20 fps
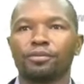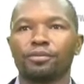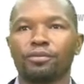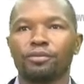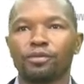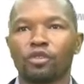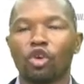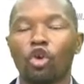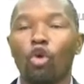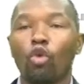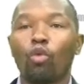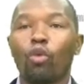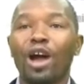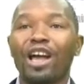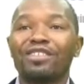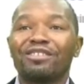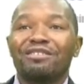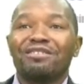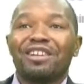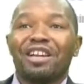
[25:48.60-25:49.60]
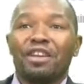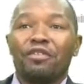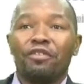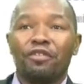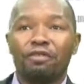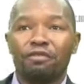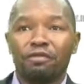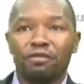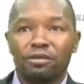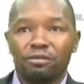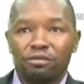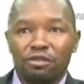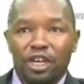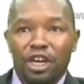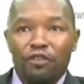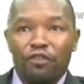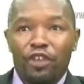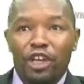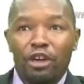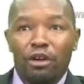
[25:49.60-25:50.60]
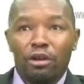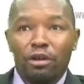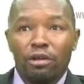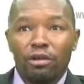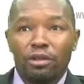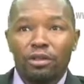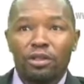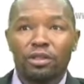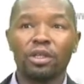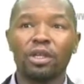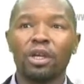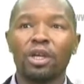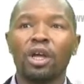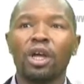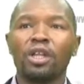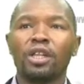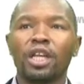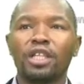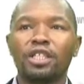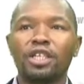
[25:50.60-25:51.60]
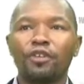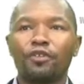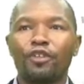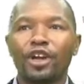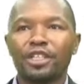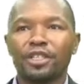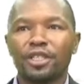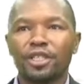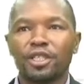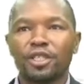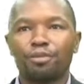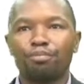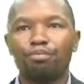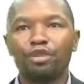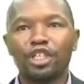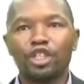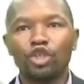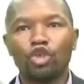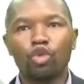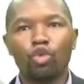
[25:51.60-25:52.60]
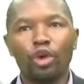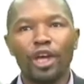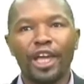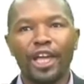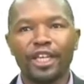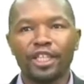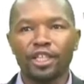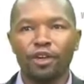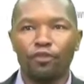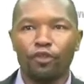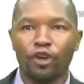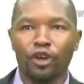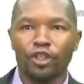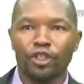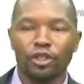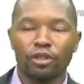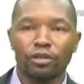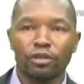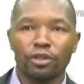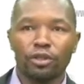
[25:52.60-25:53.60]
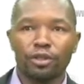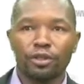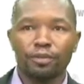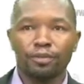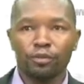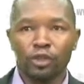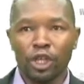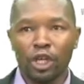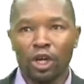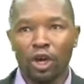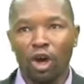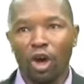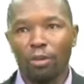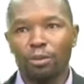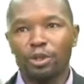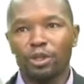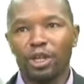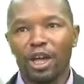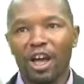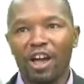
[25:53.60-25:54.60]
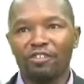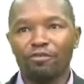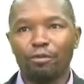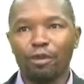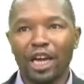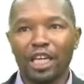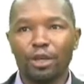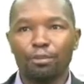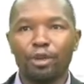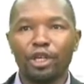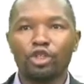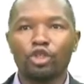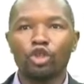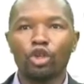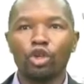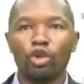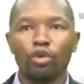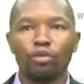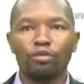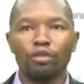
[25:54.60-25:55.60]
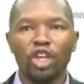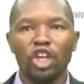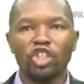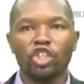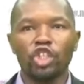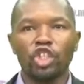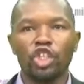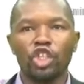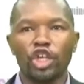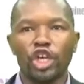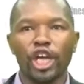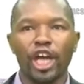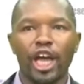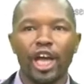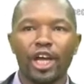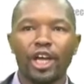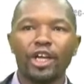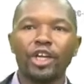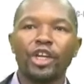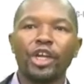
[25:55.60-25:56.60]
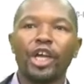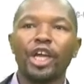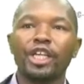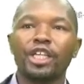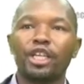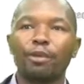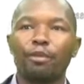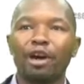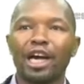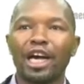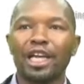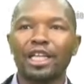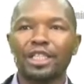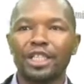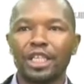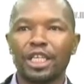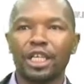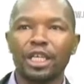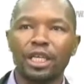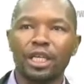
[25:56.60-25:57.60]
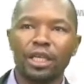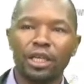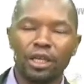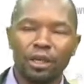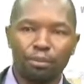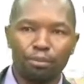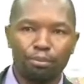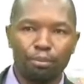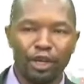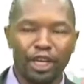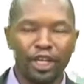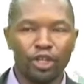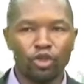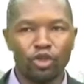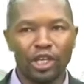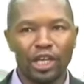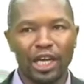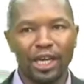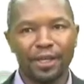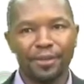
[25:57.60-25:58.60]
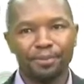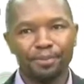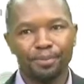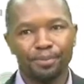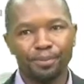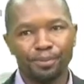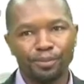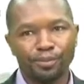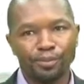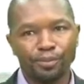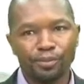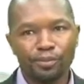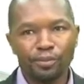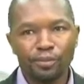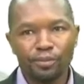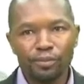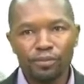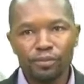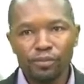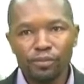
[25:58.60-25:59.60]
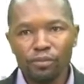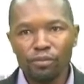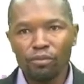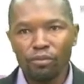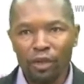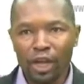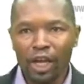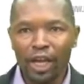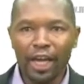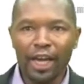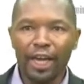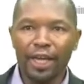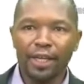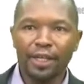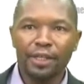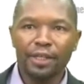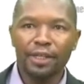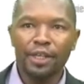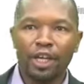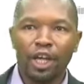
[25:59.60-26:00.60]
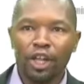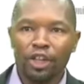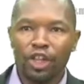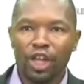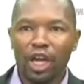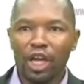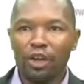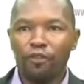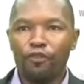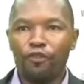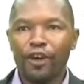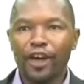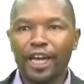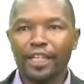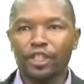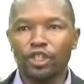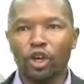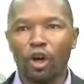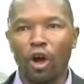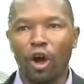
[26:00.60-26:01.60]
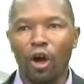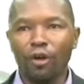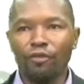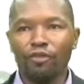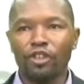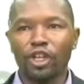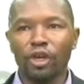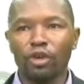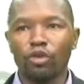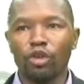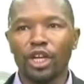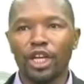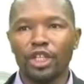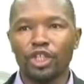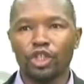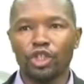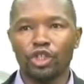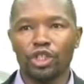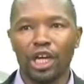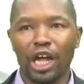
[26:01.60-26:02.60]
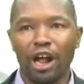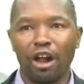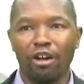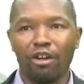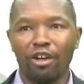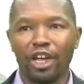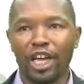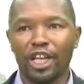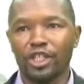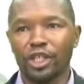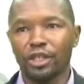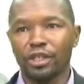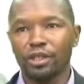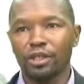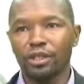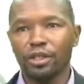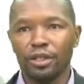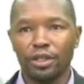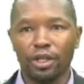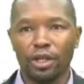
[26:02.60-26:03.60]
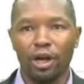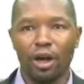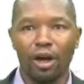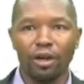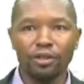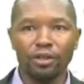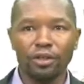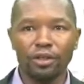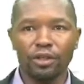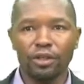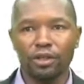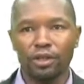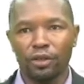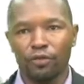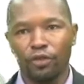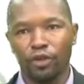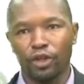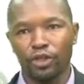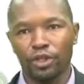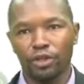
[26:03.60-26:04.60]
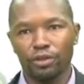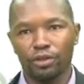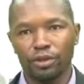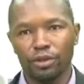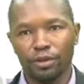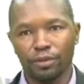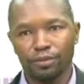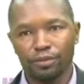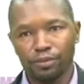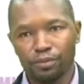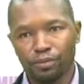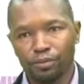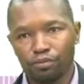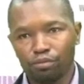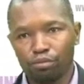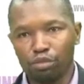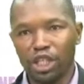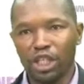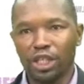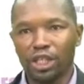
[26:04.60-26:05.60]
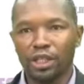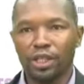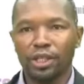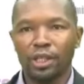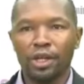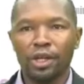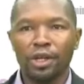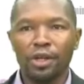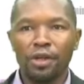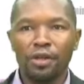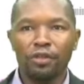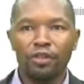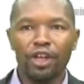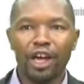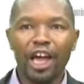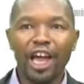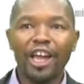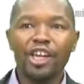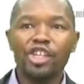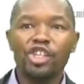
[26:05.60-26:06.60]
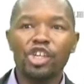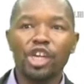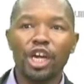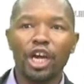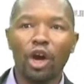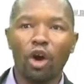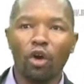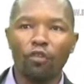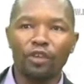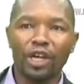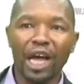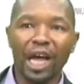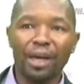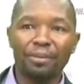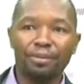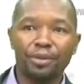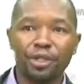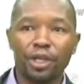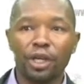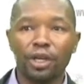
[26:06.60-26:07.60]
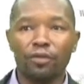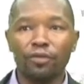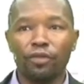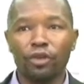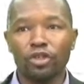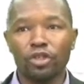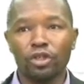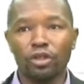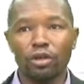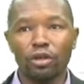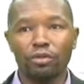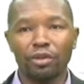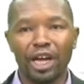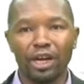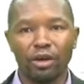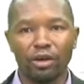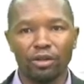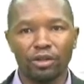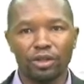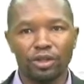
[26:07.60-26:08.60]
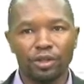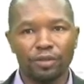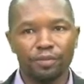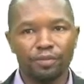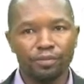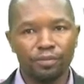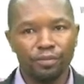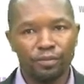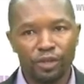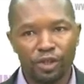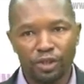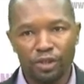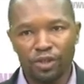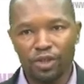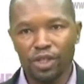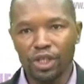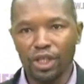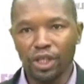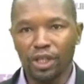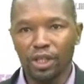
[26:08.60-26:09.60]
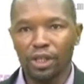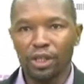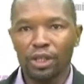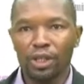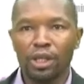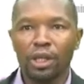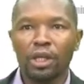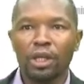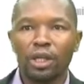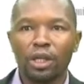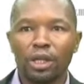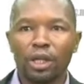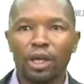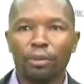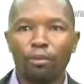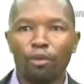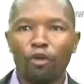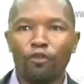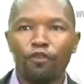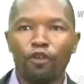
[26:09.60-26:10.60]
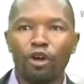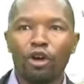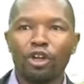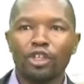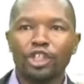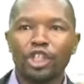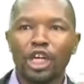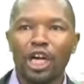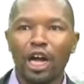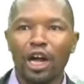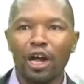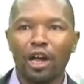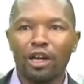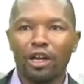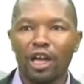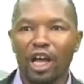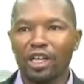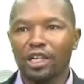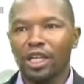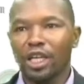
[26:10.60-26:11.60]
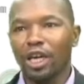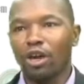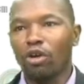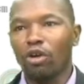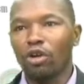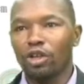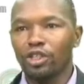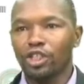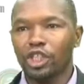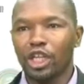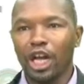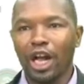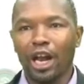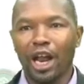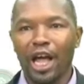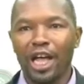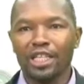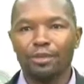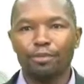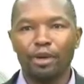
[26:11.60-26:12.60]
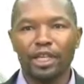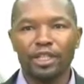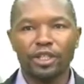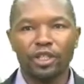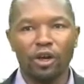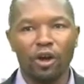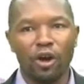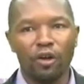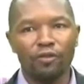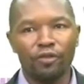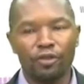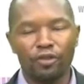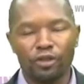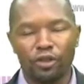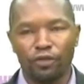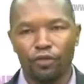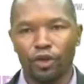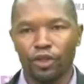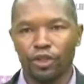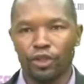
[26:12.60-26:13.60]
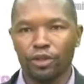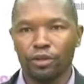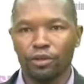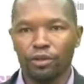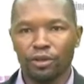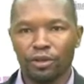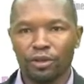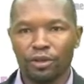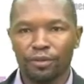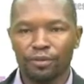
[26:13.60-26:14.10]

or what revealed the differences between the fossils observed by the petroleum engineer in the Bakassi Peninsula? A. The effect of denudational agents on the fossils. B. The idea of gaps in fossil records. C. The morphological and ecological aspects of the fossils.